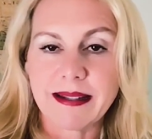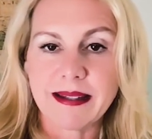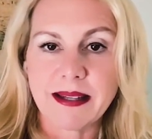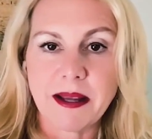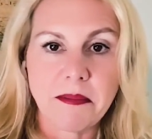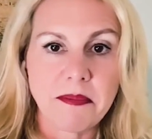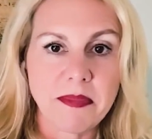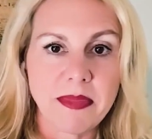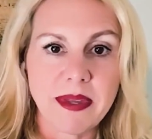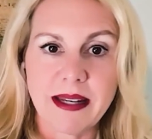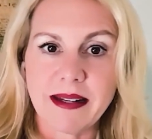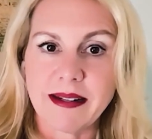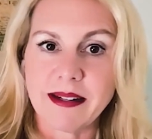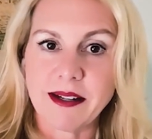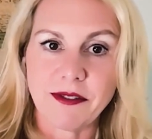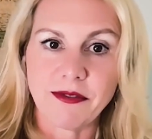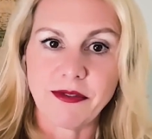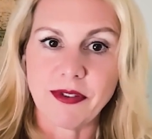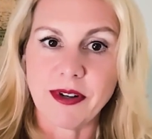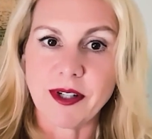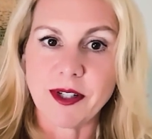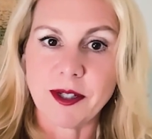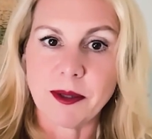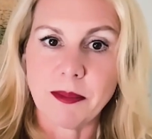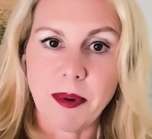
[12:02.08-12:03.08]
something
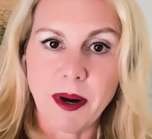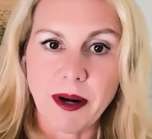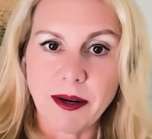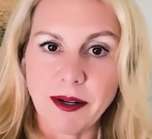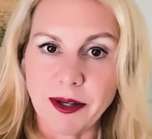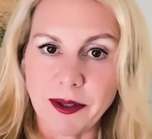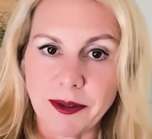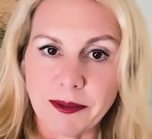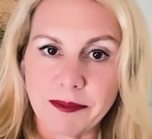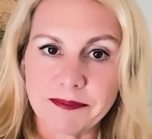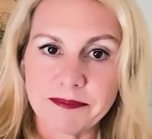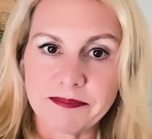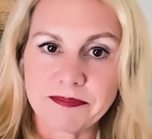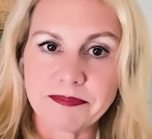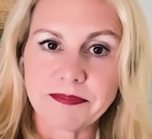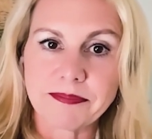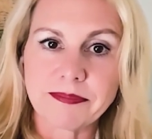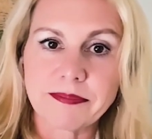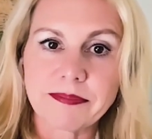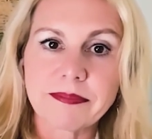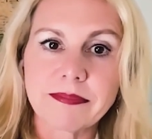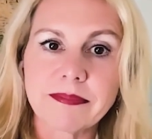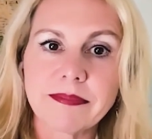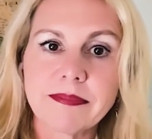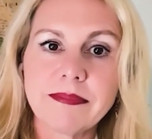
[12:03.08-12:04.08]
different tomorrow.
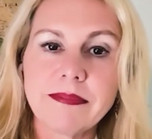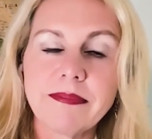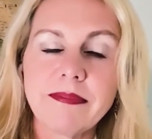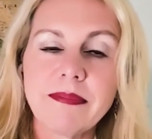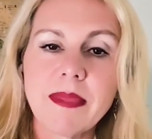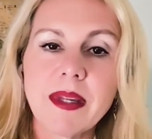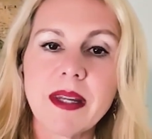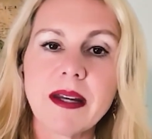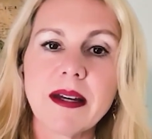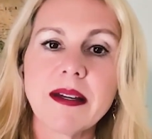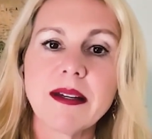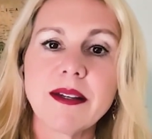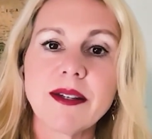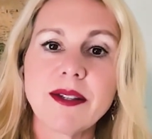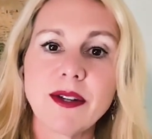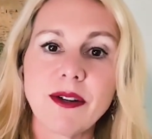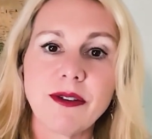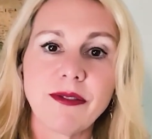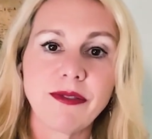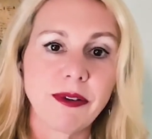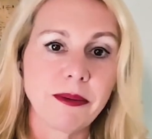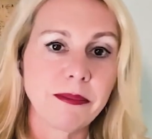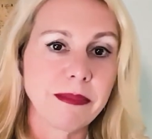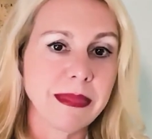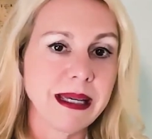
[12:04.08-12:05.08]
So
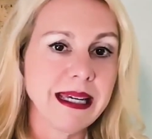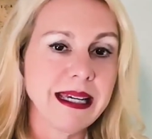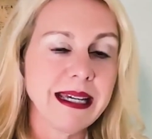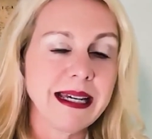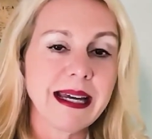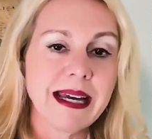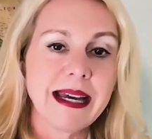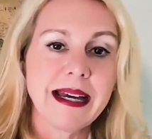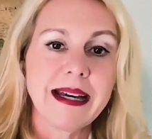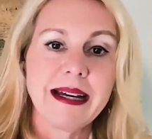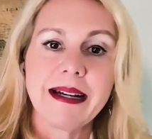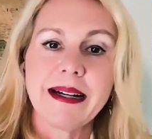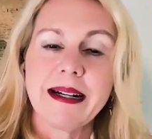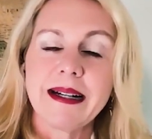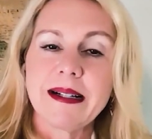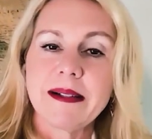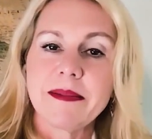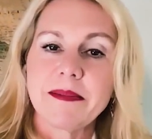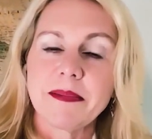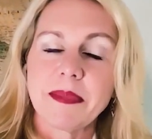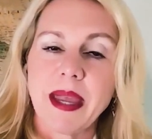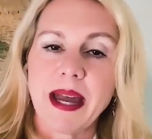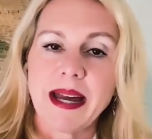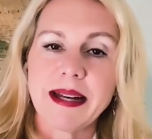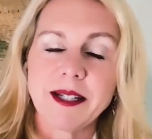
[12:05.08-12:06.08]
for me,
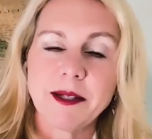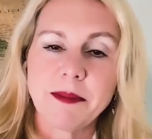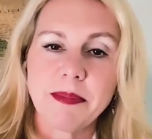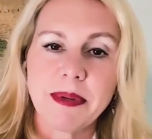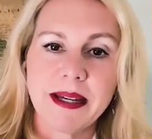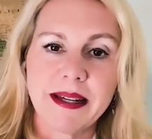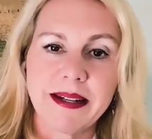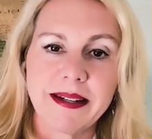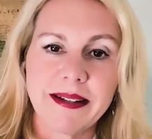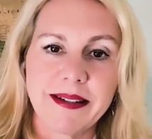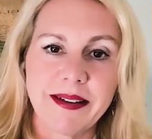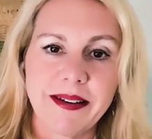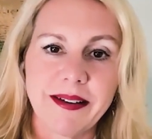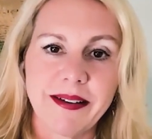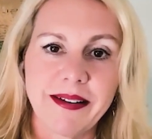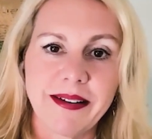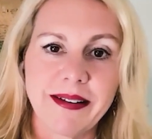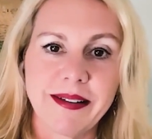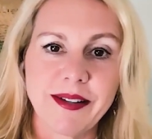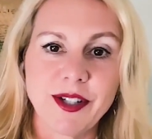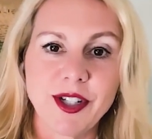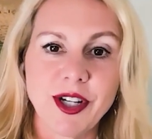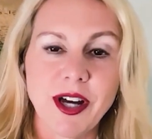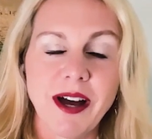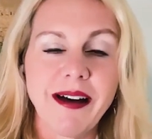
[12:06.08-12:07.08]
I depend
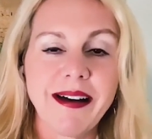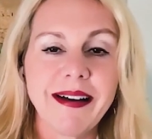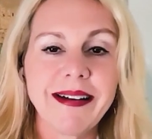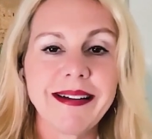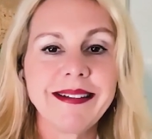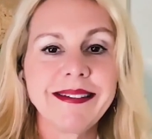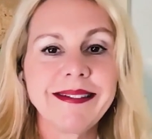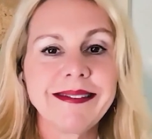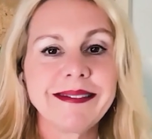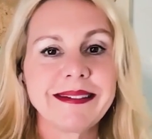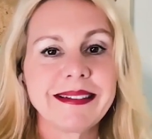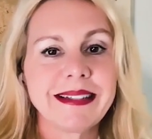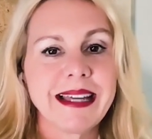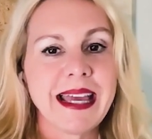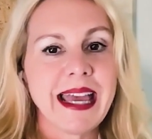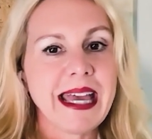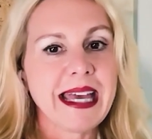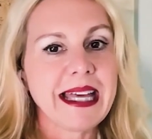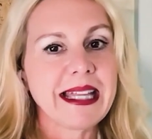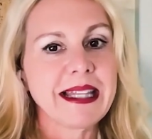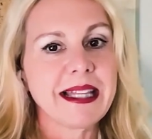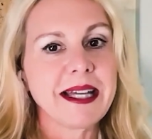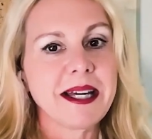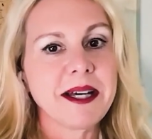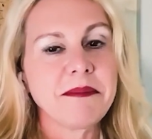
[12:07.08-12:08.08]
on John,
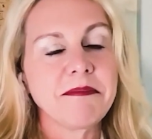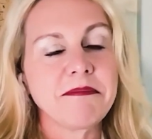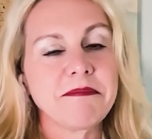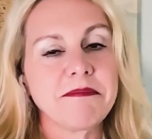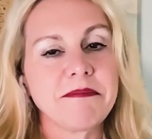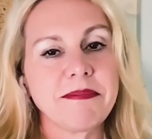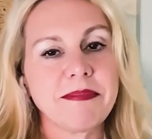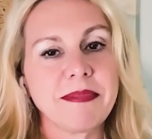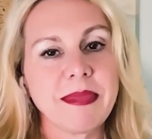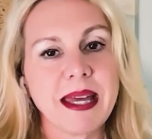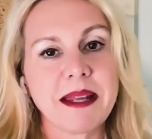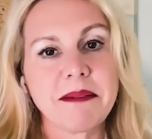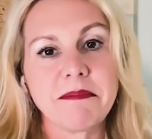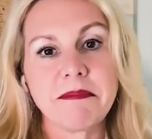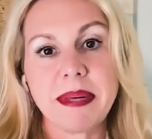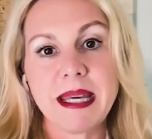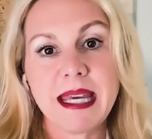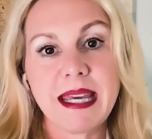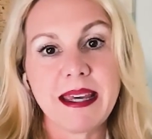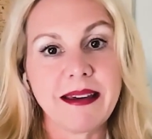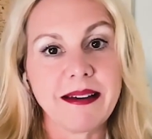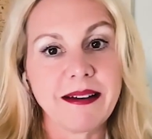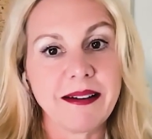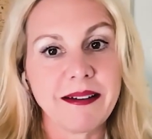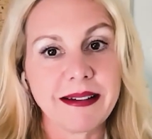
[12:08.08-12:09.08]
Kayla, and
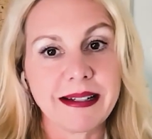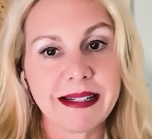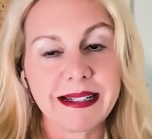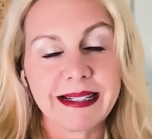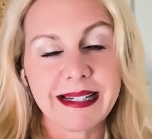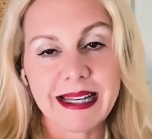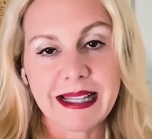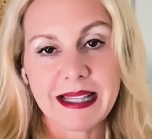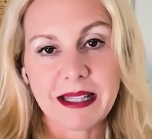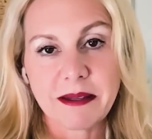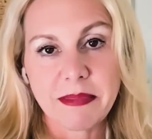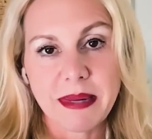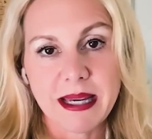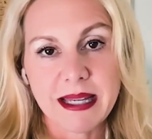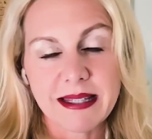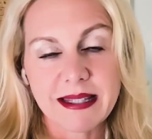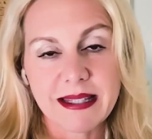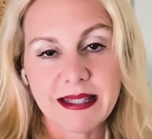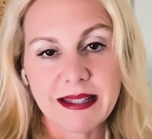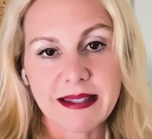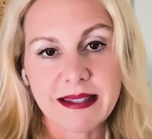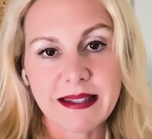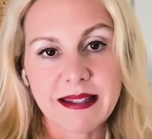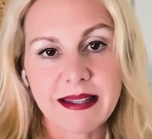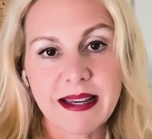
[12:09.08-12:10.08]
B on a daily
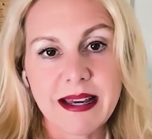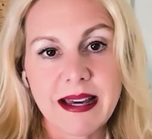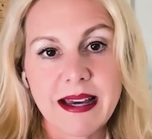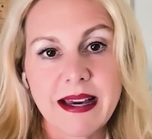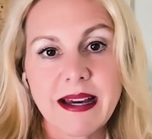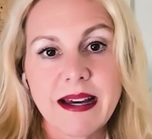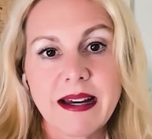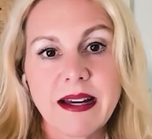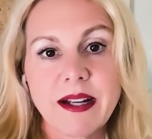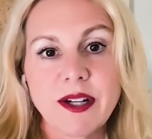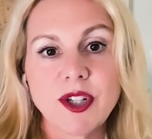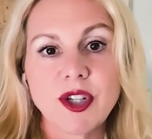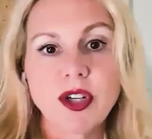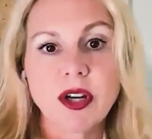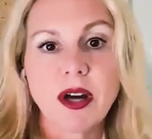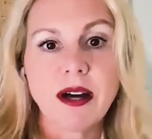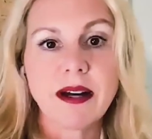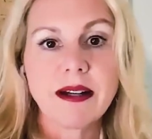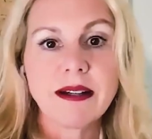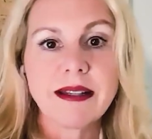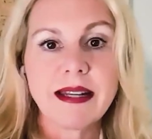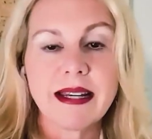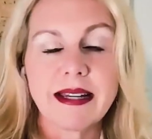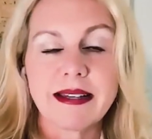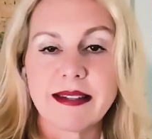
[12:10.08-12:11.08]
basis.
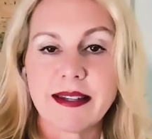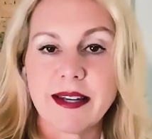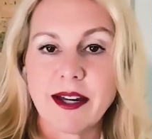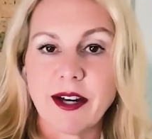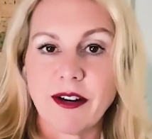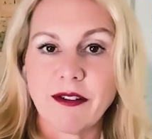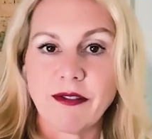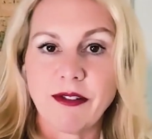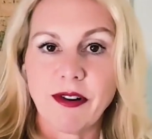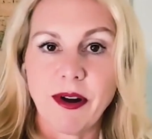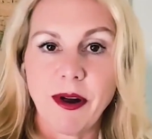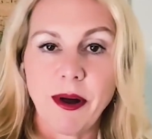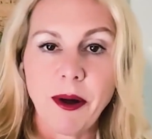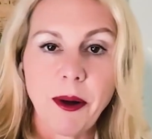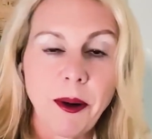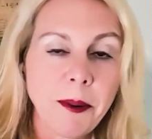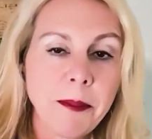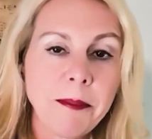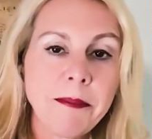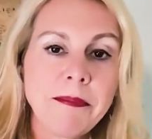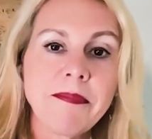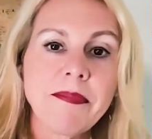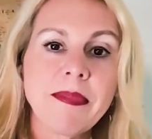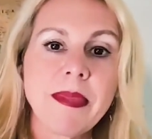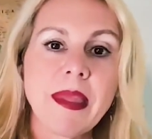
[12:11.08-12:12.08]
John takes care of our
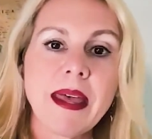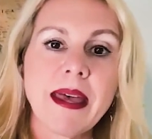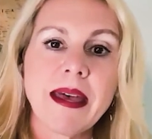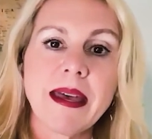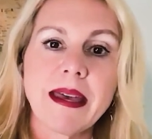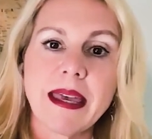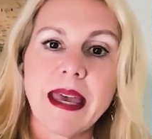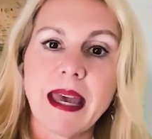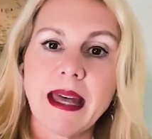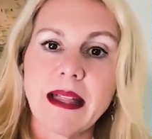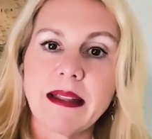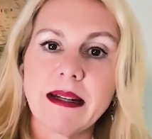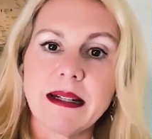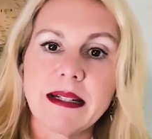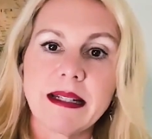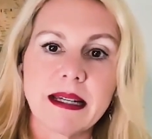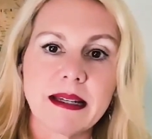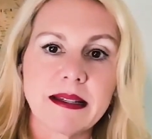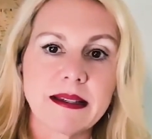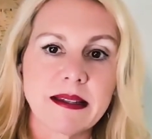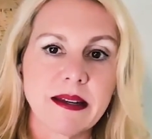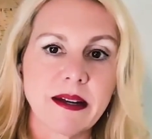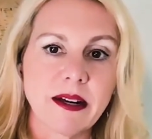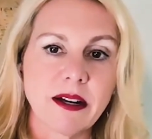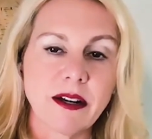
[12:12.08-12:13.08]
home. Kayla
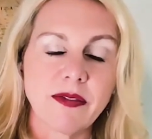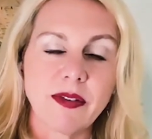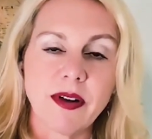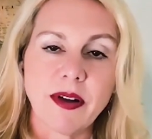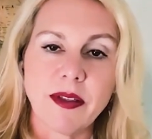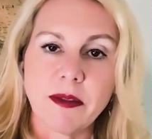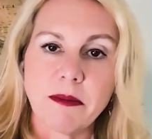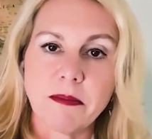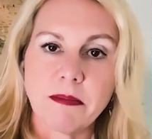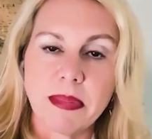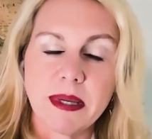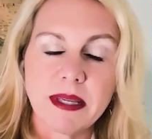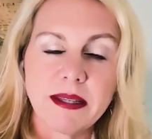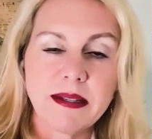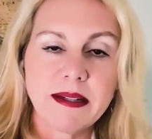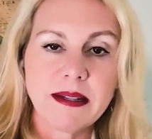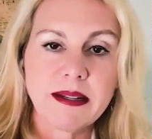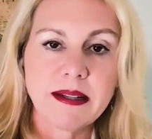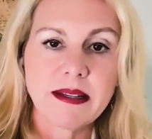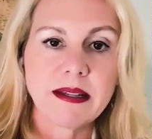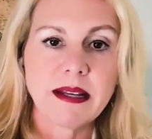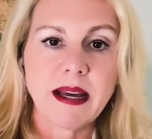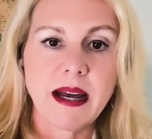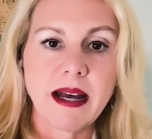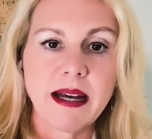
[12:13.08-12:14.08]
takes care of all the
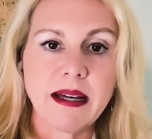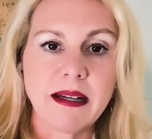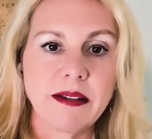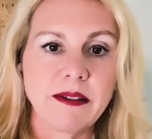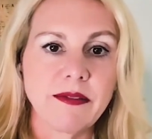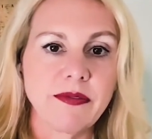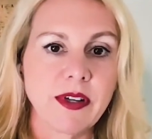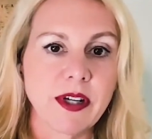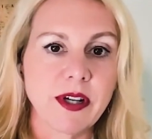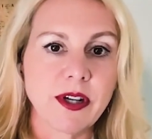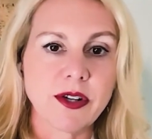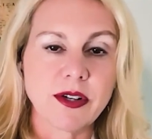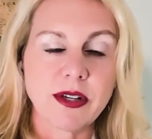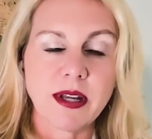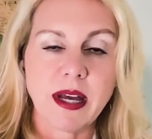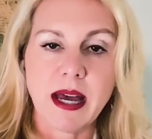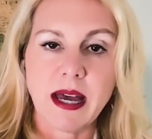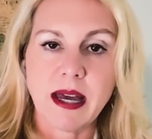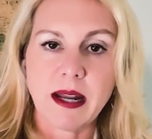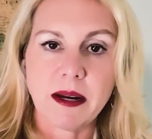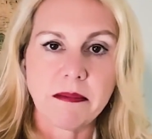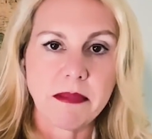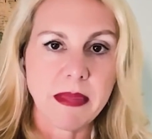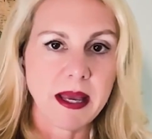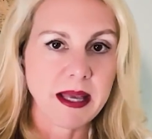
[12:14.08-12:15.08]
business side and figures out
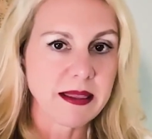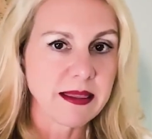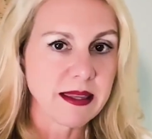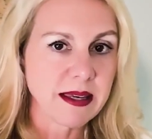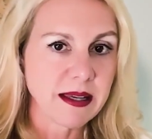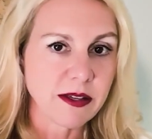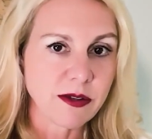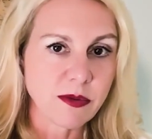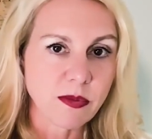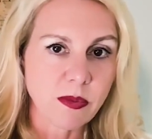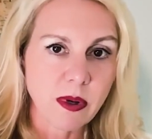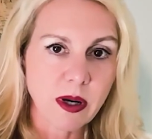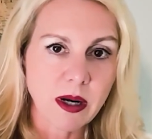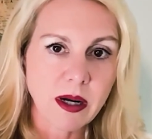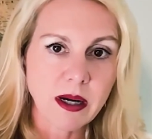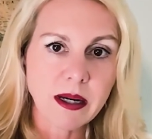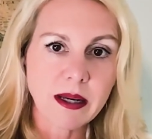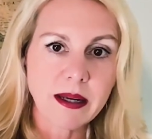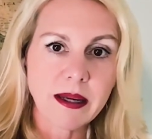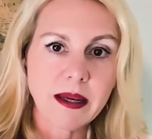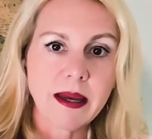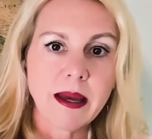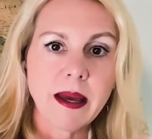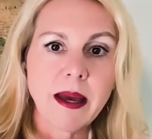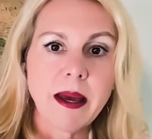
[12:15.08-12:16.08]
how to make things work.